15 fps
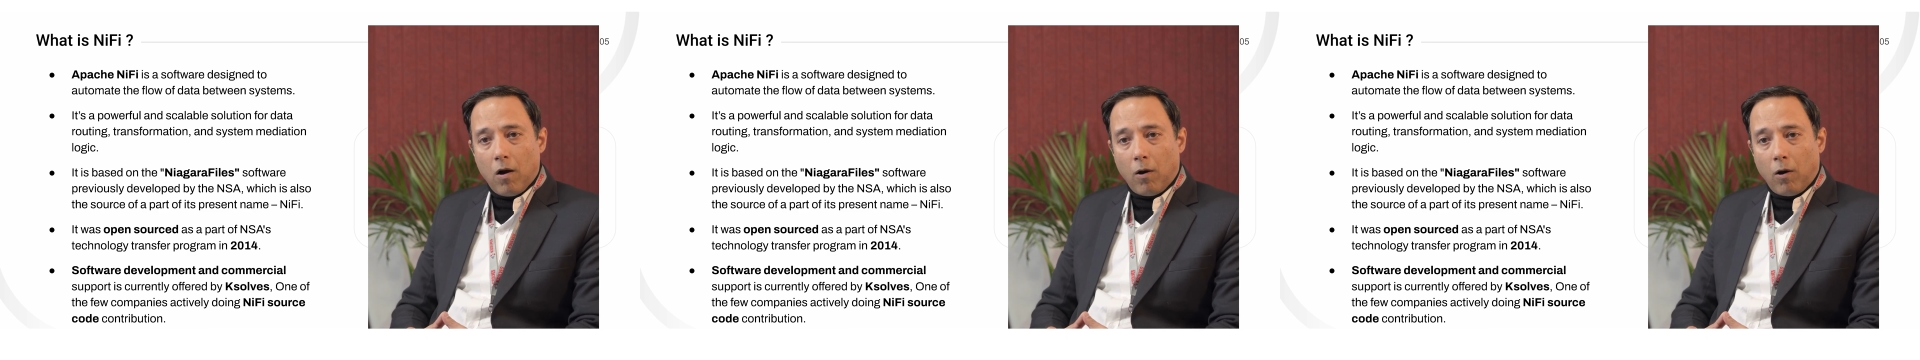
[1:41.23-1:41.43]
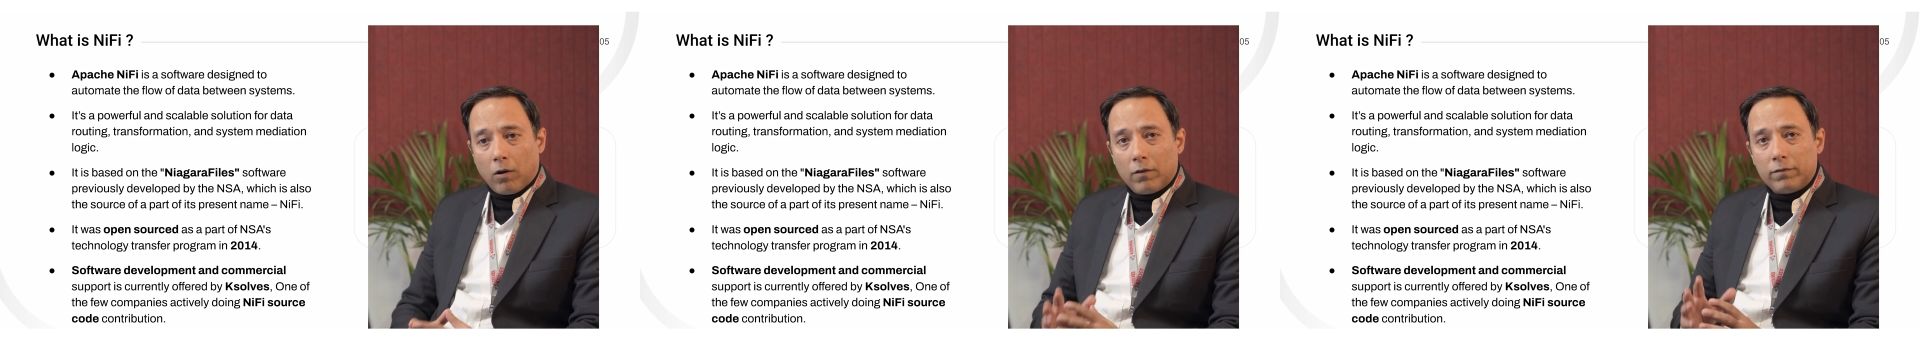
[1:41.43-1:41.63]

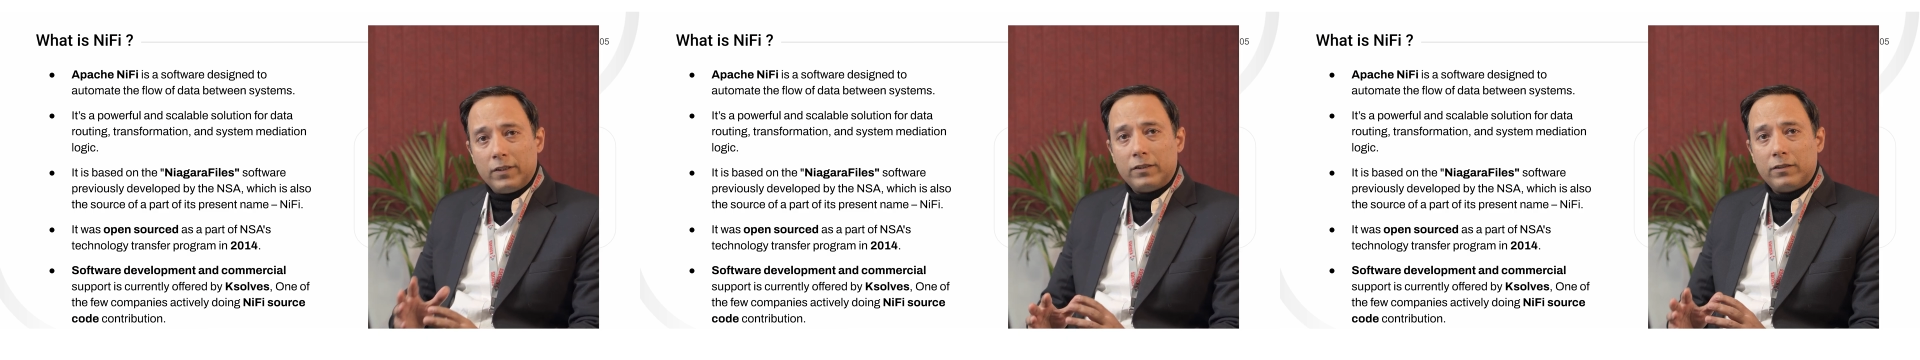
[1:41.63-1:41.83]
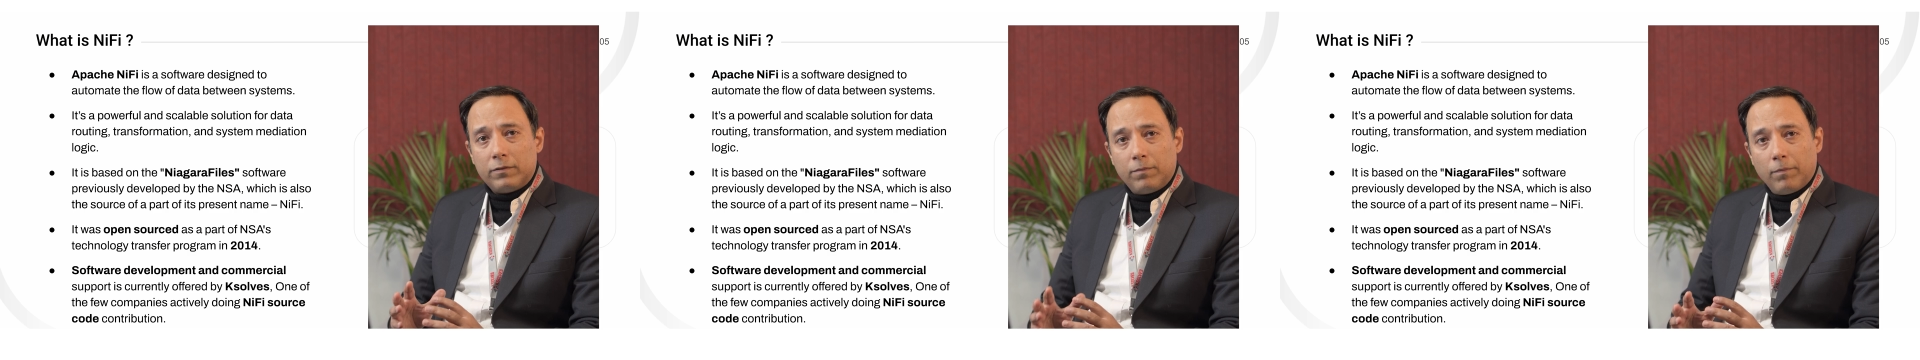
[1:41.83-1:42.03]
All of
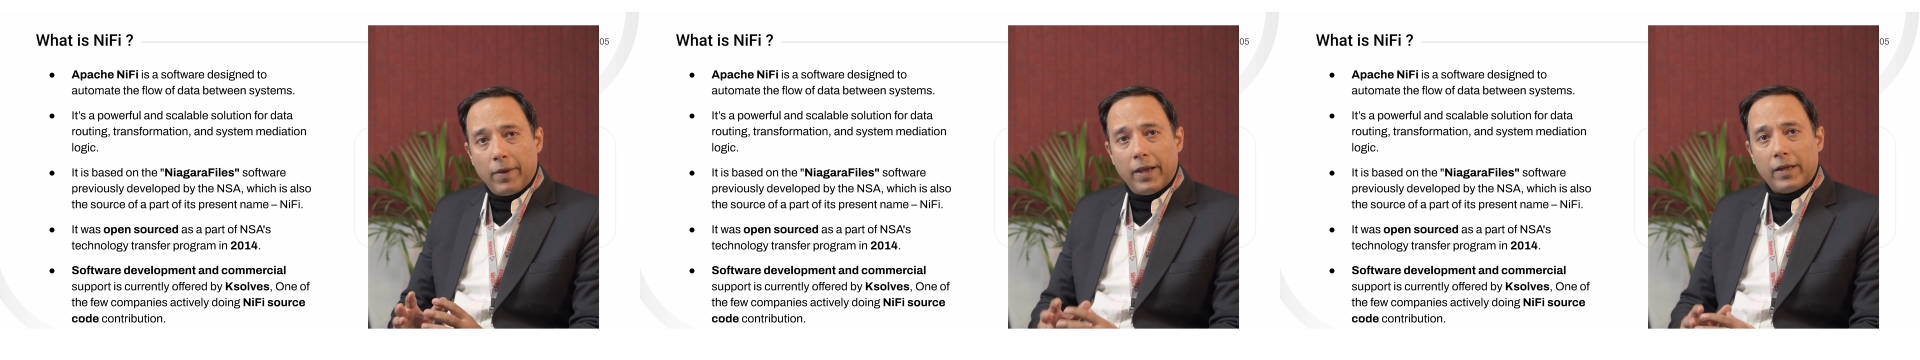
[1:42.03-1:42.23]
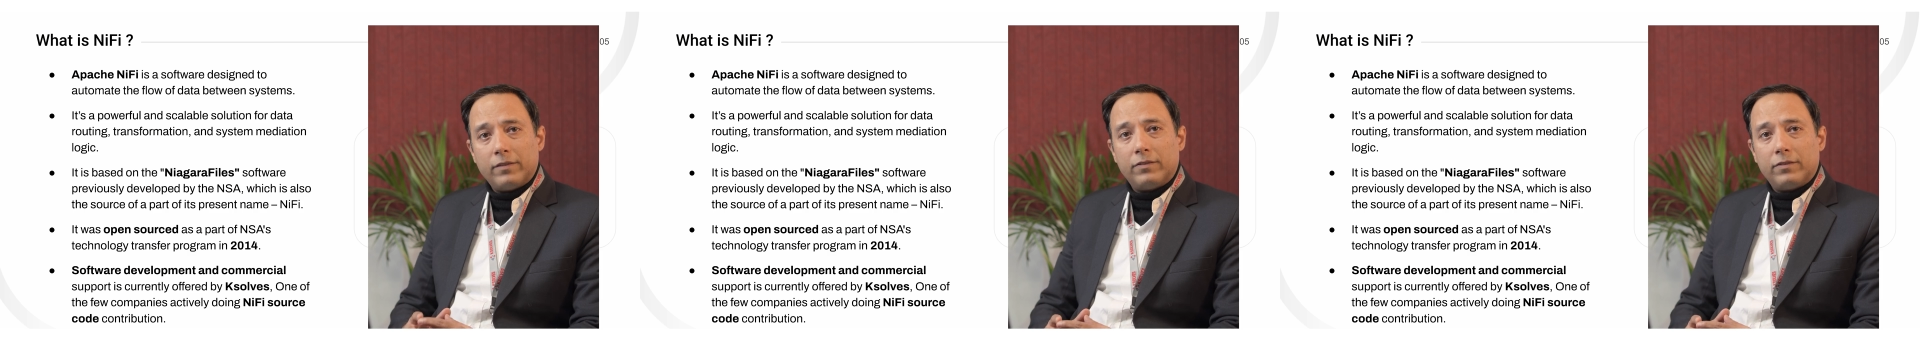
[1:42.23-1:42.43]
this
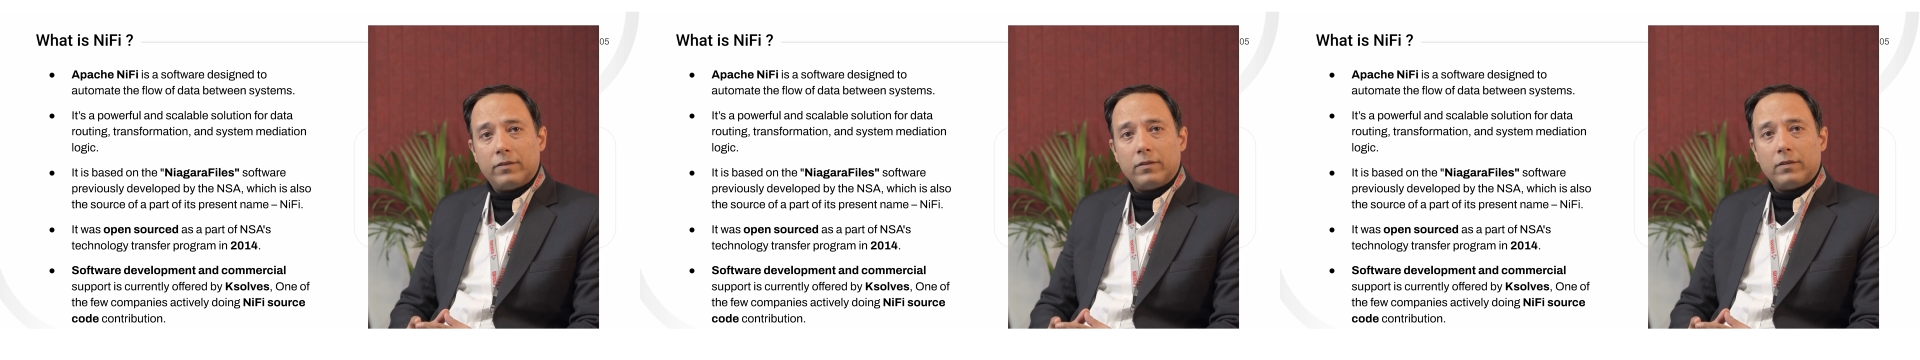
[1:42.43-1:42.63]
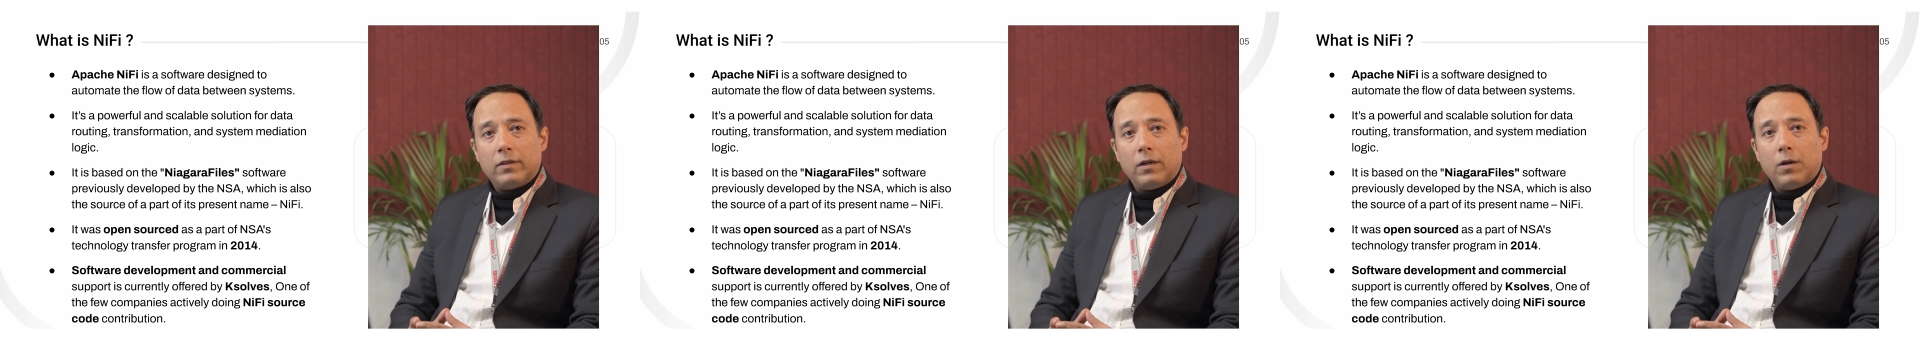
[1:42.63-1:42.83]

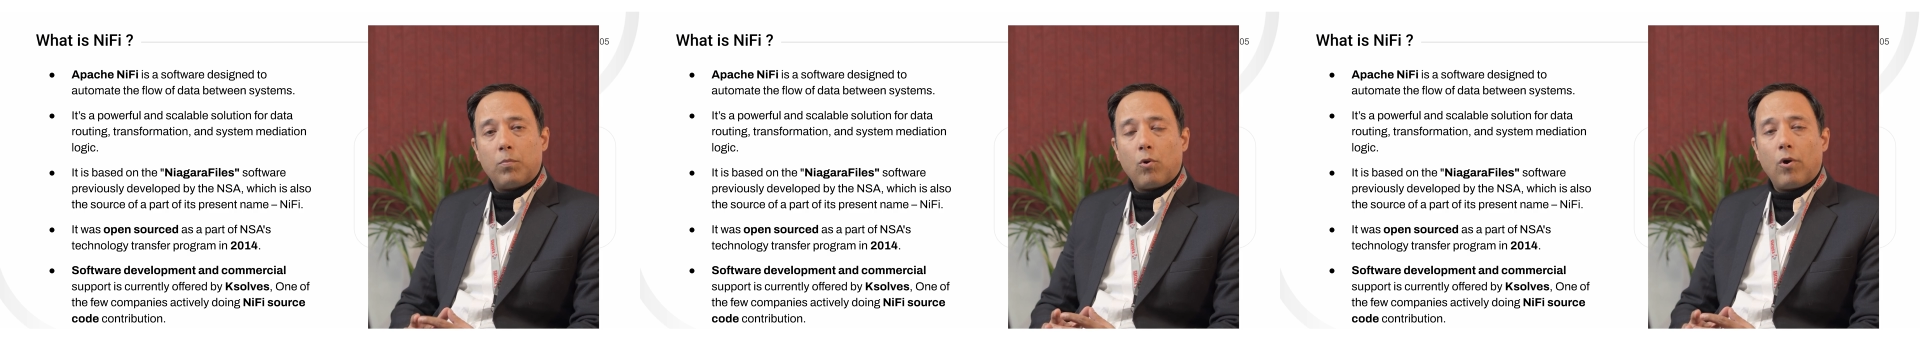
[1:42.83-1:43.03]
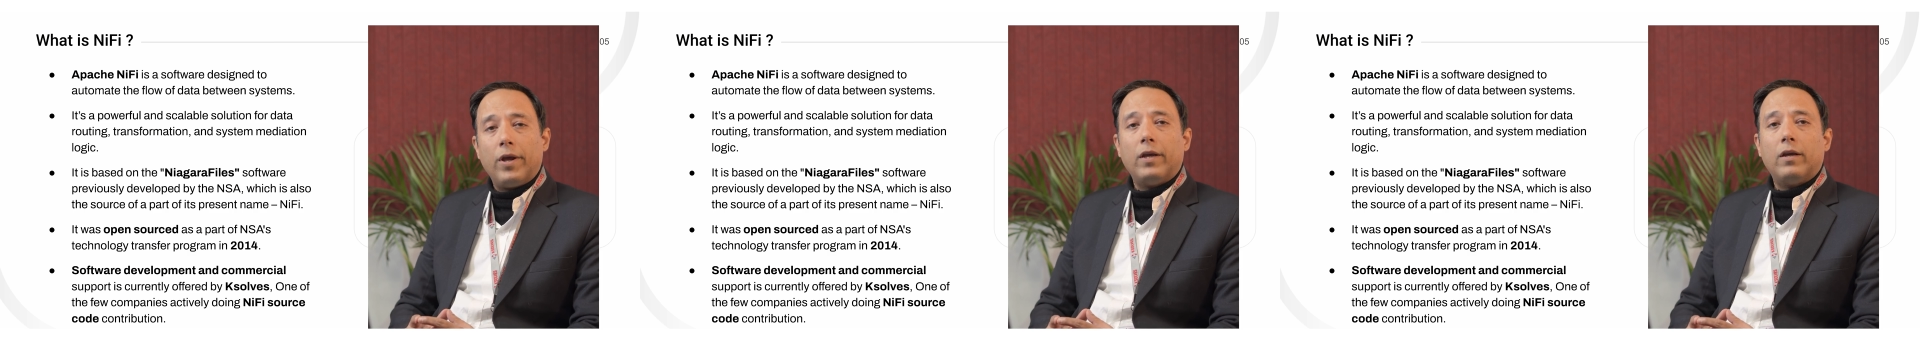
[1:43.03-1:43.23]
makes
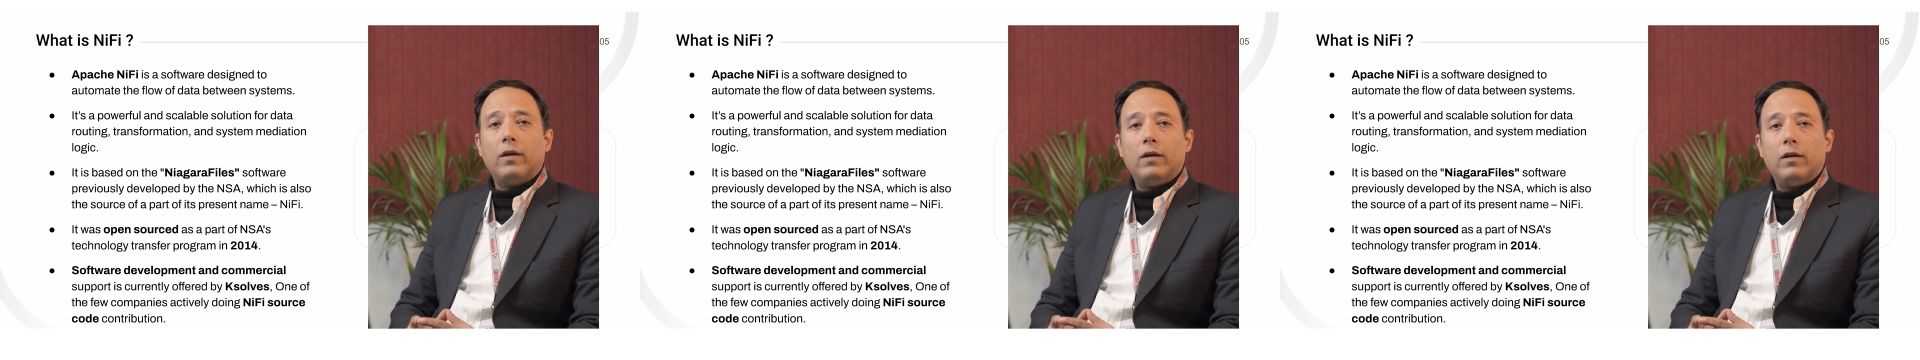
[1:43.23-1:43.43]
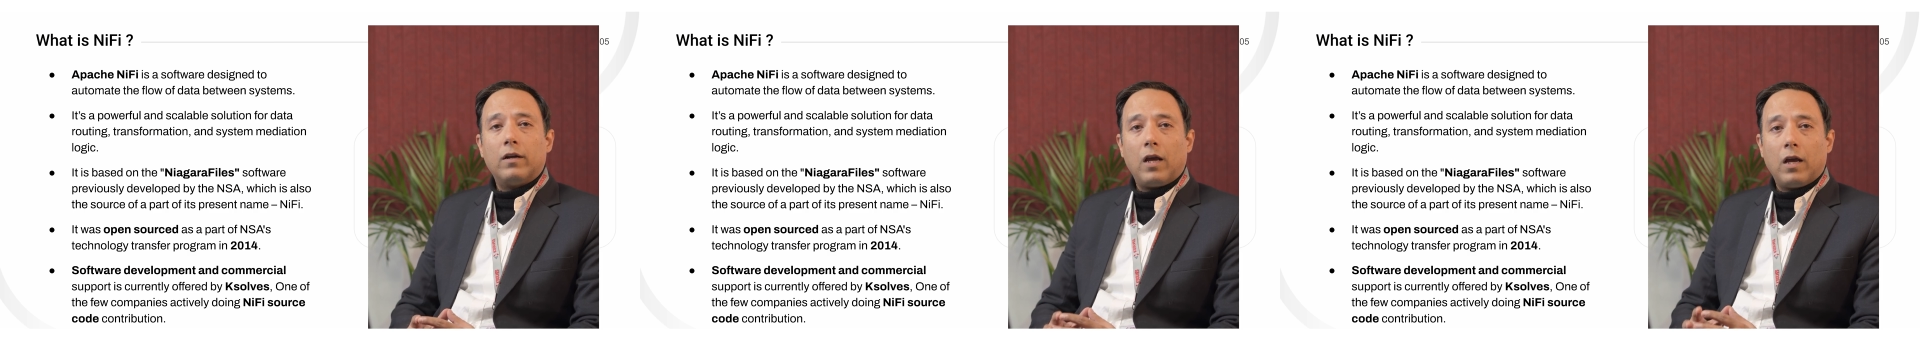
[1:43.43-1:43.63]
deploying